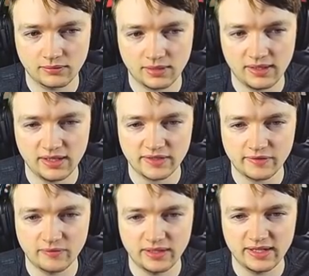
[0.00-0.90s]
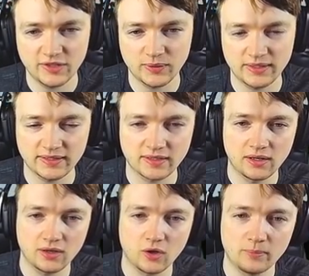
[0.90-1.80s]
I think it's a really nice way to
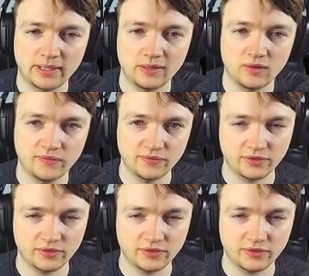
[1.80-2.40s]
start a combat off,